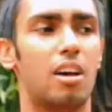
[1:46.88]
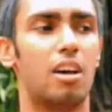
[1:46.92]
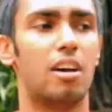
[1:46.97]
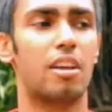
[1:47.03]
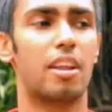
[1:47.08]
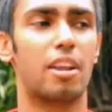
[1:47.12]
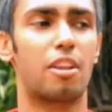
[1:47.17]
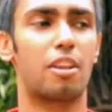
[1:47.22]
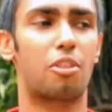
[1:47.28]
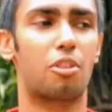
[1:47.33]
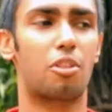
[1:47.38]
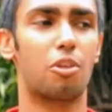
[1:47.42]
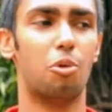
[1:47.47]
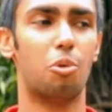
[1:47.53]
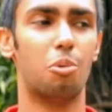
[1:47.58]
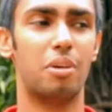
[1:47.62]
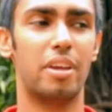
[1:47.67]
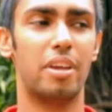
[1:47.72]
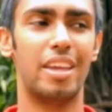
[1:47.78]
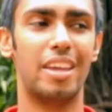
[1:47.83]
Right.
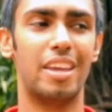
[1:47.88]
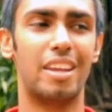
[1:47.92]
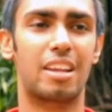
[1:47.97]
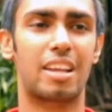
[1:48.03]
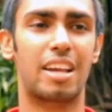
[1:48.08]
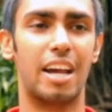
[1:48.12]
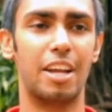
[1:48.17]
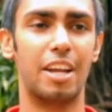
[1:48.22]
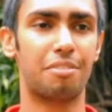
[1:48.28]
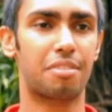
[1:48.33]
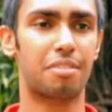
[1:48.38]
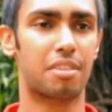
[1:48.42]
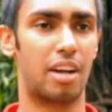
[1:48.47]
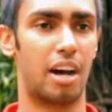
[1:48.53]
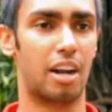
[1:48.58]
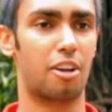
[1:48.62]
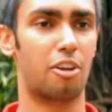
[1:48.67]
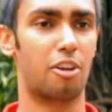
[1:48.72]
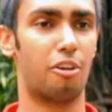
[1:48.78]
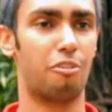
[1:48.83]
So it kind of
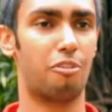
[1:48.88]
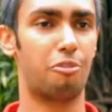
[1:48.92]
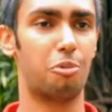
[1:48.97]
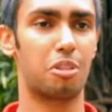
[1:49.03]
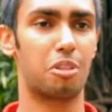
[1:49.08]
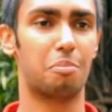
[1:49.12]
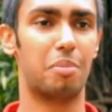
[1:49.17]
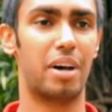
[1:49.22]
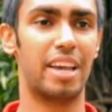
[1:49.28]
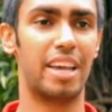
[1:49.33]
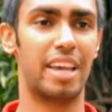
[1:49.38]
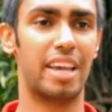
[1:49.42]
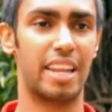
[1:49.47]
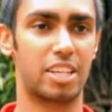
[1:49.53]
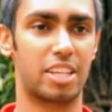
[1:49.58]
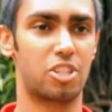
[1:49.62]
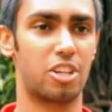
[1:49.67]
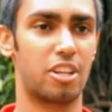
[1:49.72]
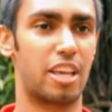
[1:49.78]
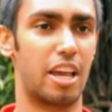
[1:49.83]
started off with my
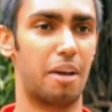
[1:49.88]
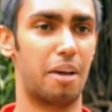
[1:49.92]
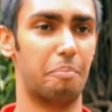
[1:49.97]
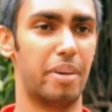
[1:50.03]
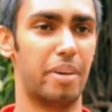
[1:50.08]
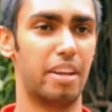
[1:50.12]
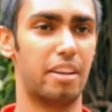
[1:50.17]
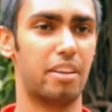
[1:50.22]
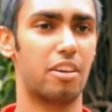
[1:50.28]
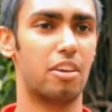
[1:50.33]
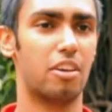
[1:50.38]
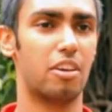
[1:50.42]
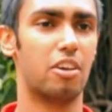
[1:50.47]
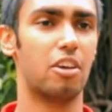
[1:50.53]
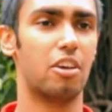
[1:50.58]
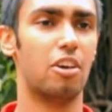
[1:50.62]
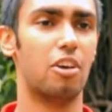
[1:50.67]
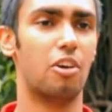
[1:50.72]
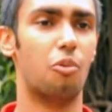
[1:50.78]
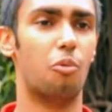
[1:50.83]
election campaign
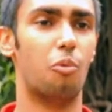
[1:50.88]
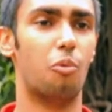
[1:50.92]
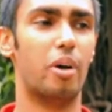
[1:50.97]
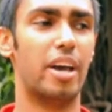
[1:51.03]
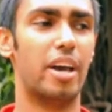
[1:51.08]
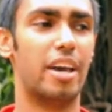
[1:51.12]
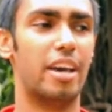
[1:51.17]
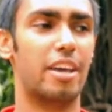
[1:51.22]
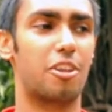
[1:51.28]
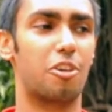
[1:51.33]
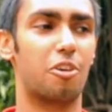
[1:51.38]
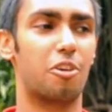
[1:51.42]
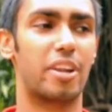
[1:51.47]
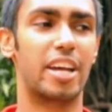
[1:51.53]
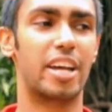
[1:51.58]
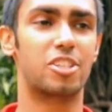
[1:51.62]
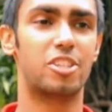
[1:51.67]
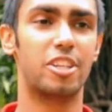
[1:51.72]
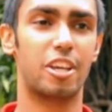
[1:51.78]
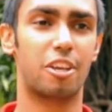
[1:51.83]
where
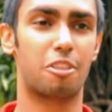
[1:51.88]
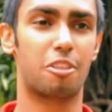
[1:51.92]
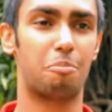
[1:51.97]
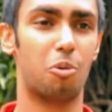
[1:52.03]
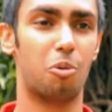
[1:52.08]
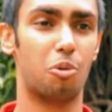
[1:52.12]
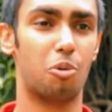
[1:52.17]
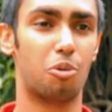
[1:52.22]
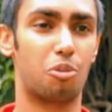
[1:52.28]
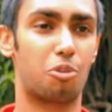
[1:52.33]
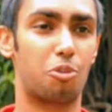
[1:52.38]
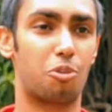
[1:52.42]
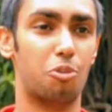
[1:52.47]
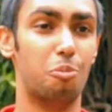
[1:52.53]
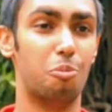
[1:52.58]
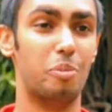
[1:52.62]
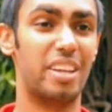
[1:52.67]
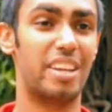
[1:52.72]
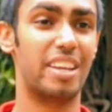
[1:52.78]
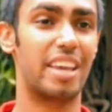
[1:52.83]
you're actually exposed
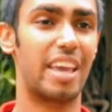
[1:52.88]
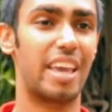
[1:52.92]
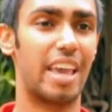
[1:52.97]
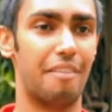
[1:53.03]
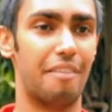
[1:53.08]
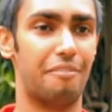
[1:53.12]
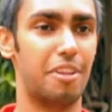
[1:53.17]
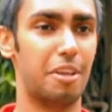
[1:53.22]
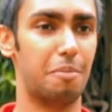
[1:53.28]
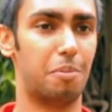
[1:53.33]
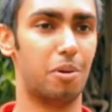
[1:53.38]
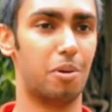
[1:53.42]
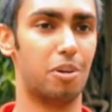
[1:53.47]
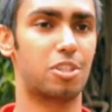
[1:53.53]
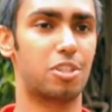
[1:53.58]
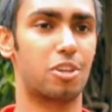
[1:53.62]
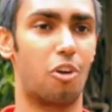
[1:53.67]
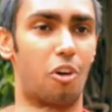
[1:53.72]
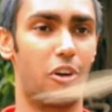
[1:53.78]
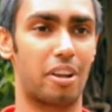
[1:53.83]
to meeting every
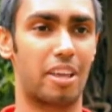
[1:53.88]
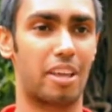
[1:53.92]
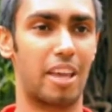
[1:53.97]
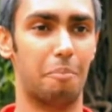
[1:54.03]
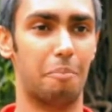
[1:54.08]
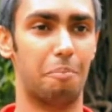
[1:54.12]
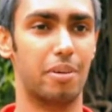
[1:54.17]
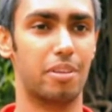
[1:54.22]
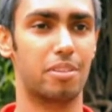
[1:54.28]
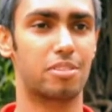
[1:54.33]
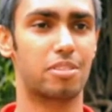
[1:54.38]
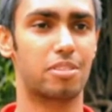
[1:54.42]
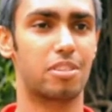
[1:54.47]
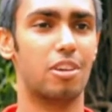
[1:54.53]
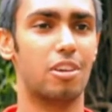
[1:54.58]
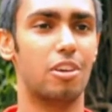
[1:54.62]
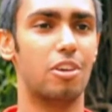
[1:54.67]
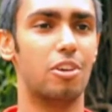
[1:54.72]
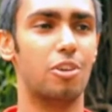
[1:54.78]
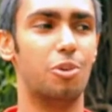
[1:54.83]
person on campus.
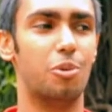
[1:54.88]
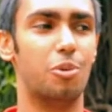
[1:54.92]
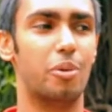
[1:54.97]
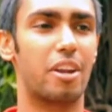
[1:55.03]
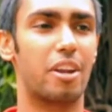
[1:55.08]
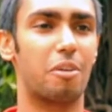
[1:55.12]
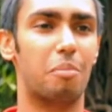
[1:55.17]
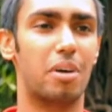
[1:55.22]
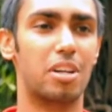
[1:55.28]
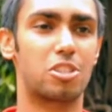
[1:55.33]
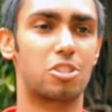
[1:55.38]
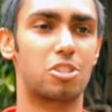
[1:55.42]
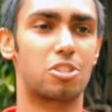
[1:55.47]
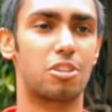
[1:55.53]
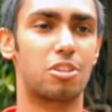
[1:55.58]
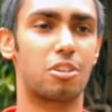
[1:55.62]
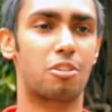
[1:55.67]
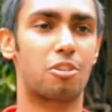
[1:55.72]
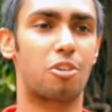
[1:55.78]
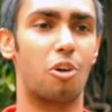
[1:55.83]
You get a much
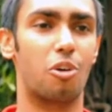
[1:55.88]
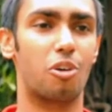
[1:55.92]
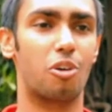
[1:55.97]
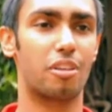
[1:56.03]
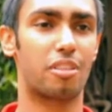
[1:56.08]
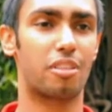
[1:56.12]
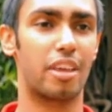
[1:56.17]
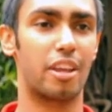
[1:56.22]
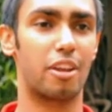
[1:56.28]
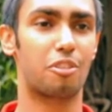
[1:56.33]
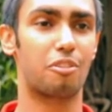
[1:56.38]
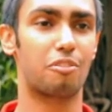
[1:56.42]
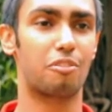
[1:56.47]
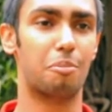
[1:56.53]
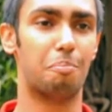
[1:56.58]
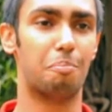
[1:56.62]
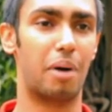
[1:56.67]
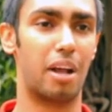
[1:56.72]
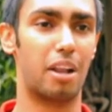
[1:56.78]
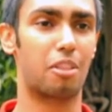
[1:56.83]
stronger sense of
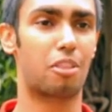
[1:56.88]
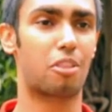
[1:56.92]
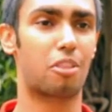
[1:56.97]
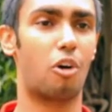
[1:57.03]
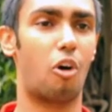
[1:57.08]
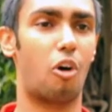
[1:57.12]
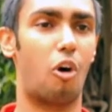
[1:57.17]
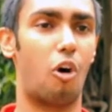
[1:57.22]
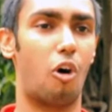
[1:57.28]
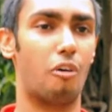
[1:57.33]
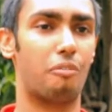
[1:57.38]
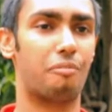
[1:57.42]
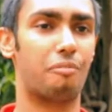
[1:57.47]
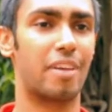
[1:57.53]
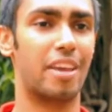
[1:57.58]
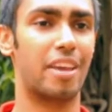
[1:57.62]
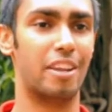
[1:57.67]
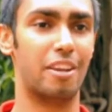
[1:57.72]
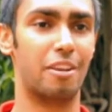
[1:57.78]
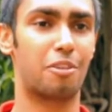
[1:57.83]
the pulse of
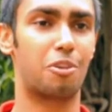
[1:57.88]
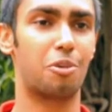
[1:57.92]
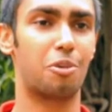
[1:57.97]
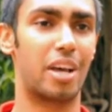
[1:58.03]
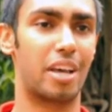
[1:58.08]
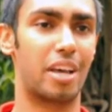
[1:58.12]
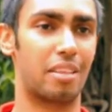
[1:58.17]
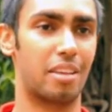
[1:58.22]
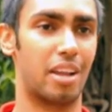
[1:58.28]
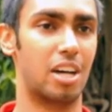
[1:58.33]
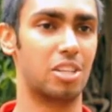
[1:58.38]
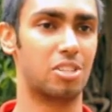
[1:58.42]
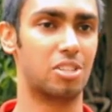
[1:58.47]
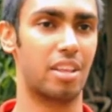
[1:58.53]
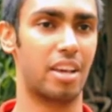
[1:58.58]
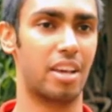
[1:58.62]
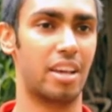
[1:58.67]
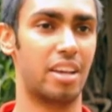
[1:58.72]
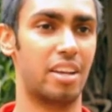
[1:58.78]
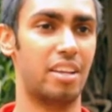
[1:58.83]
an institute as large
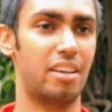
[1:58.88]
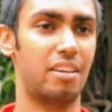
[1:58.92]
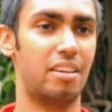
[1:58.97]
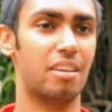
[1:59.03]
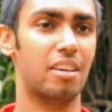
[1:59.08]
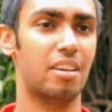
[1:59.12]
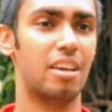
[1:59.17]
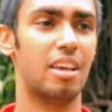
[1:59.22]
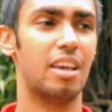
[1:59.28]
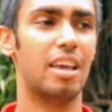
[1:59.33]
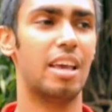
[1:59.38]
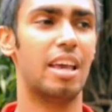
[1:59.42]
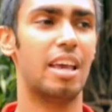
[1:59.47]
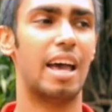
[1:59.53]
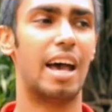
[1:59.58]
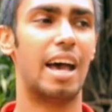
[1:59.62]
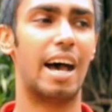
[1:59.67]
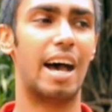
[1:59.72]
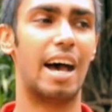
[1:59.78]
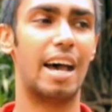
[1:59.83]
as IIT.
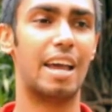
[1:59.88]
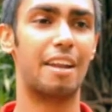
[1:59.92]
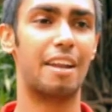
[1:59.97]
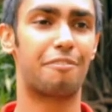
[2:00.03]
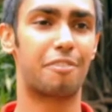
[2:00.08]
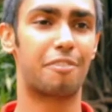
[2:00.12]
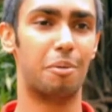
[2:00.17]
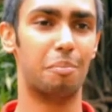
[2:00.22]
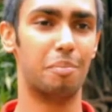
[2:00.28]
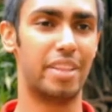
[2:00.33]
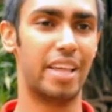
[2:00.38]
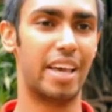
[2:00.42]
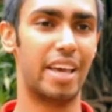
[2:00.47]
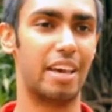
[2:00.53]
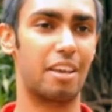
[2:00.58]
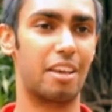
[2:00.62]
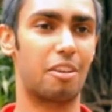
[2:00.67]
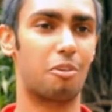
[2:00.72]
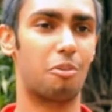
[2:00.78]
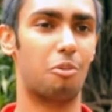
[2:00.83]
And from
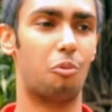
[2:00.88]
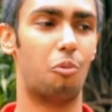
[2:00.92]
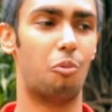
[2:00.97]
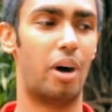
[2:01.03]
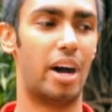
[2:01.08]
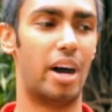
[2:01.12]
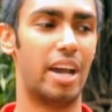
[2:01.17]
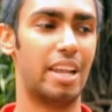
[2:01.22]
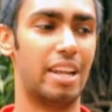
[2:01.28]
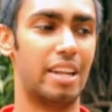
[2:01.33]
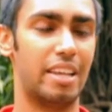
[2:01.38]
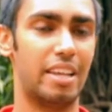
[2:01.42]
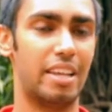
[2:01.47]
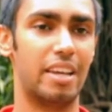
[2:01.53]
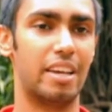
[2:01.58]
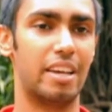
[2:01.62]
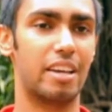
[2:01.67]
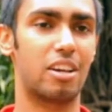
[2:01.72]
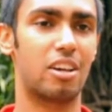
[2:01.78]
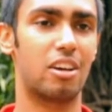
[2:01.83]
there, while
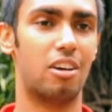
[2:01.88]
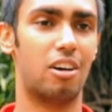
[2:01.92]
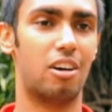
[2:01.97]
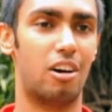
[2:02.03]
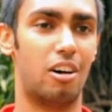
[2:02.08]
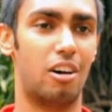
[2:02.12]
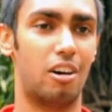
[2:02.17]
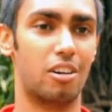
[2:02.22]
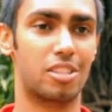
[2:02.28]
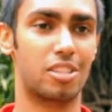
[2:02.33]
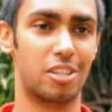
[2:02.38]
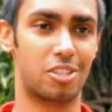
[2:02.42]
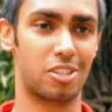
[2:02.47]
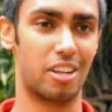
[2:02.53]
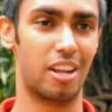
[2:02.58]
leading uh, such a